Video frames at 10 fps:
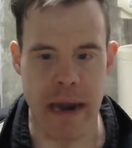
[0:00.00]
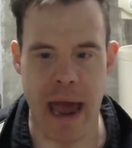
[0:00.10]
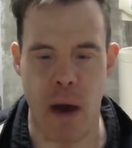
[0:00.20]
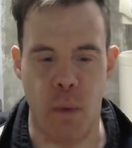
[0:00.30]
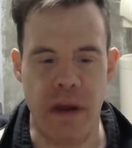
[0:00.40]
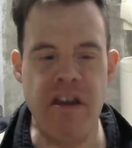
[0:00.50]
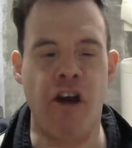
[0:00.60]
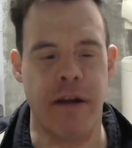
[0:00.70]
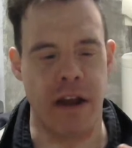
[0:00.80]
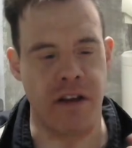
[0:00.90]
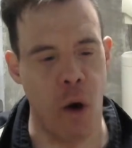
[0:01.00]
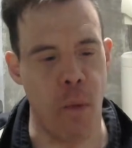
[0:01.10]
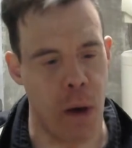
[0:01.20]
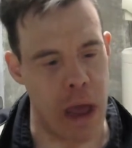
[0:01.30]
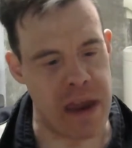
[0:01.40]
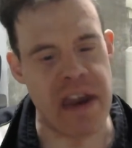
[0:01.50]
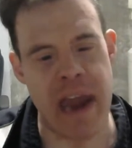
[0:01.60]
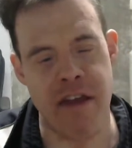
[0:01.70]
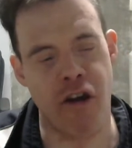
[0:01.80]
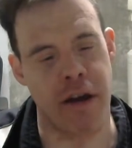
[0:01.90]
Now you're gonna go.
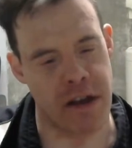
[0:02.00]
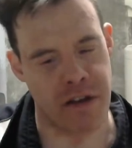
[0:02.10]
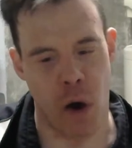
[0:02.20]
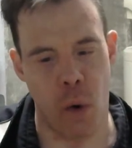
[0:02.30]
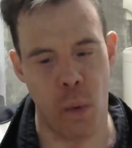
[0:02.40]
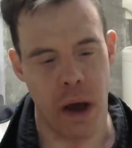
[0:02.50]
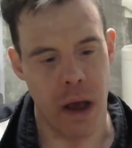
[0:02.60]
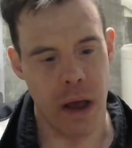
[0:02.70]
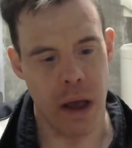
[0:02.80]
Now you're gonna go